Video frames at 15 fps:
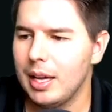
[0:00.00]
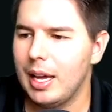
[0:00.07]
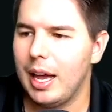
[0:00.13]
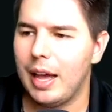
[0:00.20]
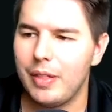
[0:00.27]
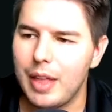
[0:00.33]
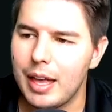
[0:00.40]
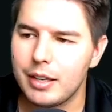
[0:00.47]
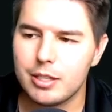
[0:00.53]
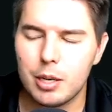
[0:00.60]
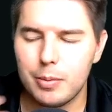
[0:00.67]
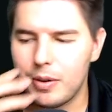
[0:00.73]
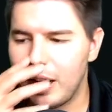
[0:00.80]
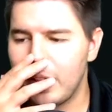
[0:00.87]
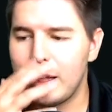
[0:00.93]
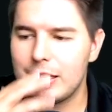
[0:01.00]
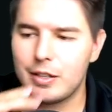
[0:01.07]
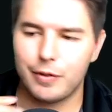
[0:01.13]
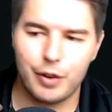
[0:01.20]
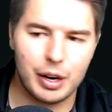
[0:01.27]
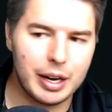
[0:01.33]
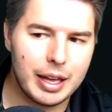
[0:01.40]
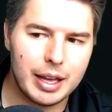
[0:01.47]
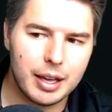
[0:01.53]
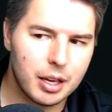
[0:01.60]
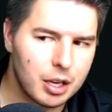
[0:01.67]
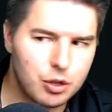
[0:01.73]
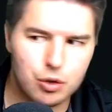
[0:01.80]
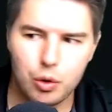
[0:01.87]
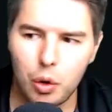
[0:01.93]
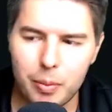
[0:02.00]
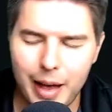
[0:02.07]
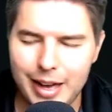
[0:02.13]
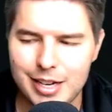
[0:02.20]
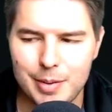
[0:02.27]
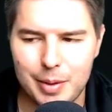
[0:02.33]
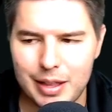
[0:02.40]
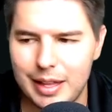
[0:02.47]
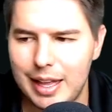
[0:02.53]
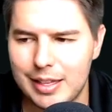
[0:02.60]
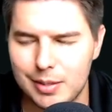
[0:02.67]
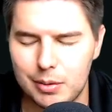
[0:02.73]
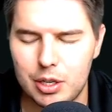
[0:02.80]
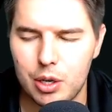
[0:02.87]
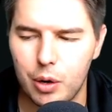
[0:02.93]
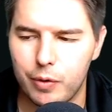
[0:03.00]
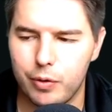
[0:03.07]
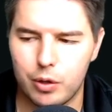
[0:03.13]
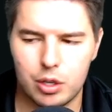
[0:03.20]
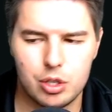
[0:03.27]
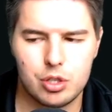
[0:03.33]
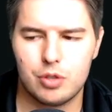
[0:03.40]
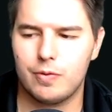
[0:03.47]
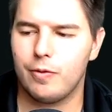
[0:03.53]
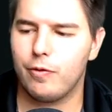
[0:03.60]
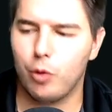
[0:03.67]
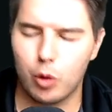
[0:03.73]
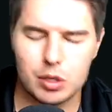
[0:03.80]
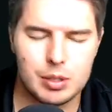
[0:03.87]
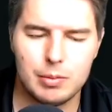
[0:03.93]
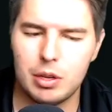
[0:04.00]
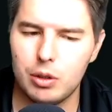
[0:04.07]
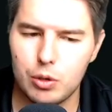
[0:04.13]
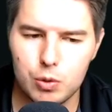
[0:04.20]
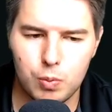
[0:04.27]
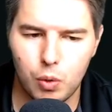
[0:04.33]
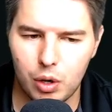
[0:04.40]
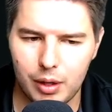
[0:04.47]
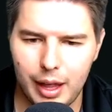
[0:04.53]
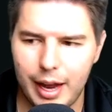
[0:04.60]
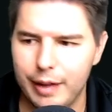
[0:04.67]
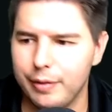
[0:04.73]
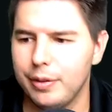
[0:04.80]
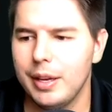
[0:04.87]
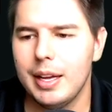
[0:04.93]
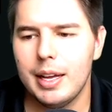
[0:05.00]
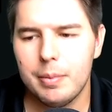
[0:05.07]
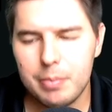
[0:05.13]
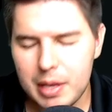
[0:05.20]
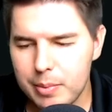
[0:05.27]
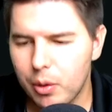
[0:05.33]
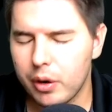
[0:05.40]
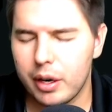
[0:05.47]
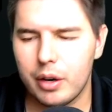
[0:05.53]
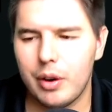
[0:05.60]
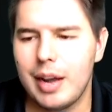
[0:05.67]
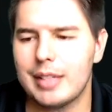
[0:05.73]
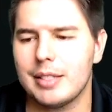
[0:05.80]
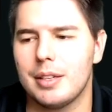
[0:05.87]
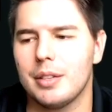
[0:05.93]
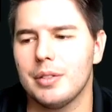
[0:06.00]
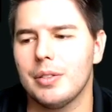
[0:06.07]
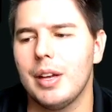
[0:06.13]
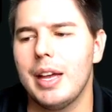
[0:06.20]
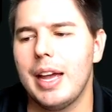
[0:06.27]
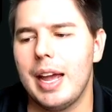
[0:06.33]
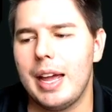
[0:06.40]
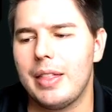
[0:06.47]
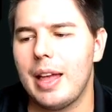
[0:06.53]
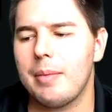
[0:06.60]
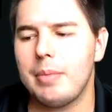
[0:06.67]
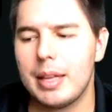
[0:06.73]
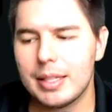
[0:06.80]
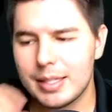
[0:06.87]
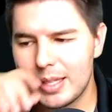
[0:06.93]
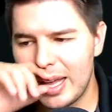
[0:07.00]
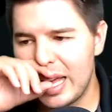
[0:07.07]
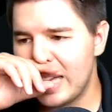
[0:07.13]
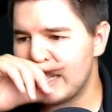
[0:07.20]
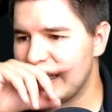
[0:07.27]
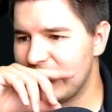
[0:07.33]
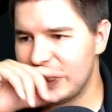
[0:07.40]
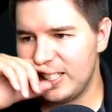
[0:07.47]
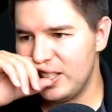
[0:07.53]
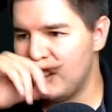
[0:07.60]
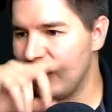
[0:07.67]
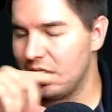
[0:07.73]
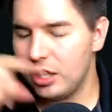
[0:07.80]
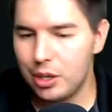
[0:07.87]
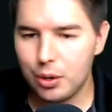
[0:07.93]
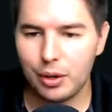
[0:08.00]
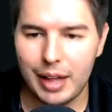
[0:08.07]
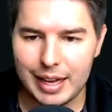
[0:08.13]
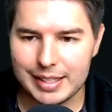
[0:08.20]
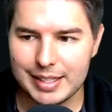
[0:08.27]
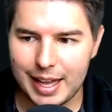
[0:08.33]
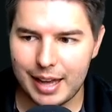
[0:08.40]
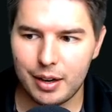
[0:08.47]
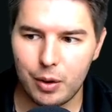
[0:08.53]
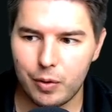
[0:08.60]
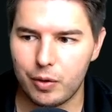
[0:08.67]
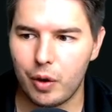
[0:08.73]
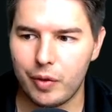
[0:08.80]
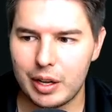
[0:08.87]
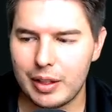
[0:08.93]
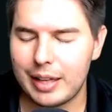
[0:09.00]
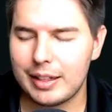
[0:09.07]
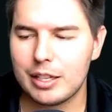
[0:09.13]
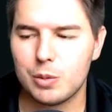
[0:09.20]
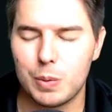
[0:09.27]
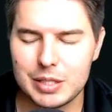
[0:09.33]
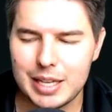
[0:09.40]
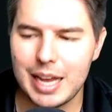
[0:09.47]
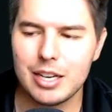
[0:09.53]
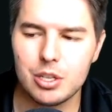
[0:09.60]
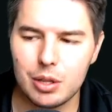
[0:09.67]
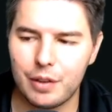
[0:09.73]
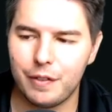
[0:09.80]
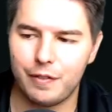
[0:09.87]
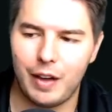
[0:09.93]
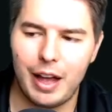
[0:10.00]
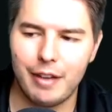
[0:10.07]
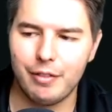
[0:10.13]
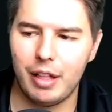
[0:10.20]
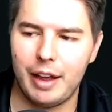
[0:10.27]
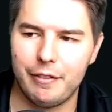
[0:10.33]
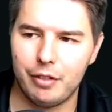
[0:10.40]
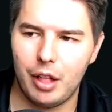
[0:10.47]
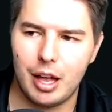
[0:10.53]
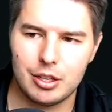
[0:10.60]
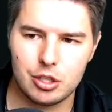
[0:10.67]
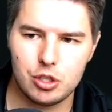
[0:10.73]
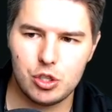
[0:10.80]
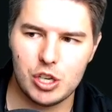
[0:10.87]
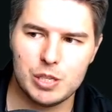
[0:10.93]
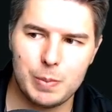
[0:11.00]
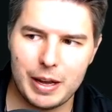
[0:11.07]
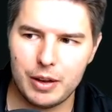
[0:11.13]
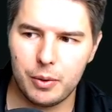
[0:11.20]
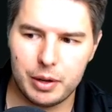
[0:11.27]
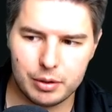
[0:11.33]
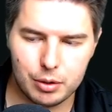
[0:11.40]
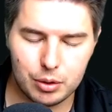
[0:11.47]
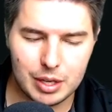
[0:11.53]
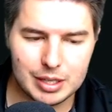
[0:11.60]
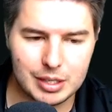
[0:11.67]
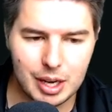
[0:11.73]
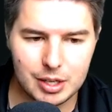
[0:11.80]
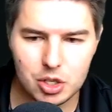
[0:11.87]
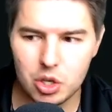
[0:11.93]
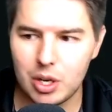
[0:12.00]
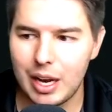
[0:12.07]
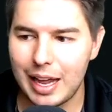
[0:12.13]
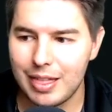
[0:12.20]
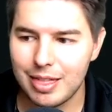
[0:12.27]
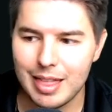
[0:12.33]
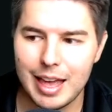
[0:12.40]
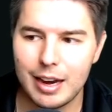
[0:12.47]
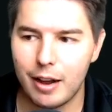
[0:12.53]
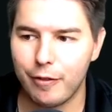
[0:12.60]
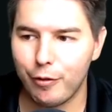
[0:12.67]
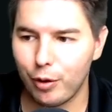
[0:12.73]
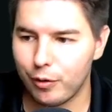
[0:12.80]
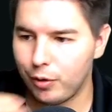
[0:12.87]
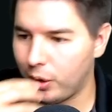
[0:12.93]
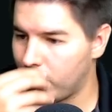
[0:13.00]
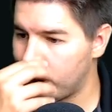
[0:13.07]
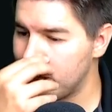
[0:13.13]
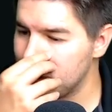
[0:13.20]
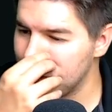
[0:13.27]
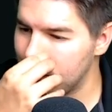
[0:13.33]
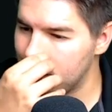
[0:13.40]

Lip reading: And then Tomb of Annihilation for any control matchup, I think that's the one you go for, to just force them to lose more life, be more aggressive, and that means that you can utilize that over and over again. there's potentially 5 life loss just by going through this dungeon, and then a 4/4 creature at